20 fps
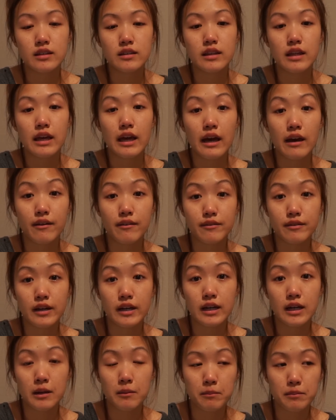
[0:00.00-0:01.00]
have
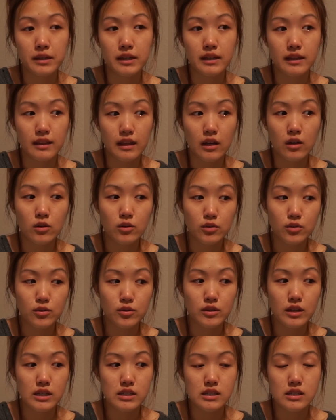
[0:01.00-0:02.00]
a company that they go
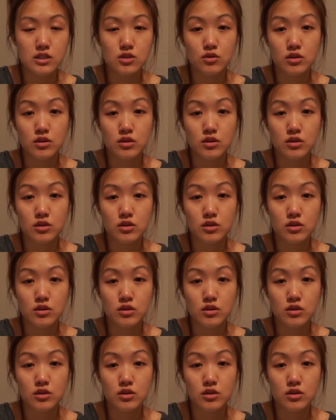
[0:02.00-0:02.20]
through that does